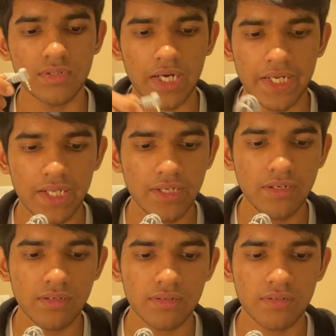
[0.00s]
right
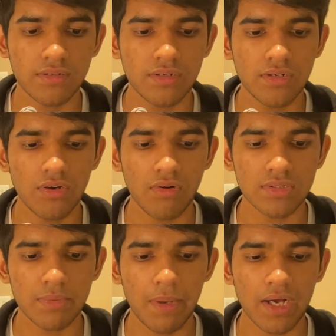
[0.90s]
here
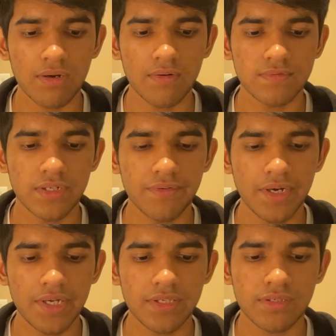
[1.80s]
on the back of the
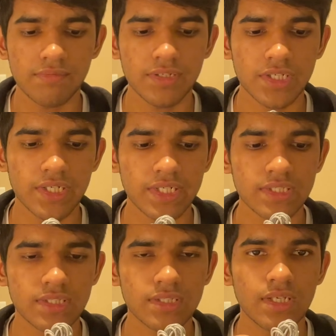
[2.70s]
device, which
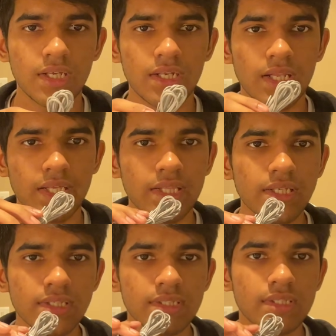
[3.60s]
connects like
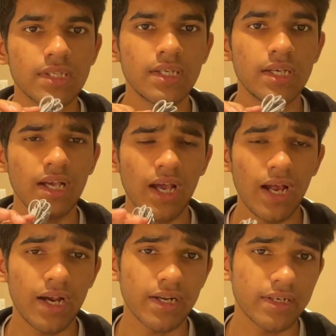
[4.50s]
this.
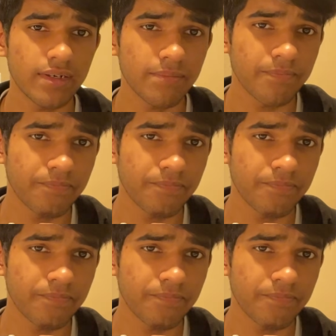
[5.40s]
And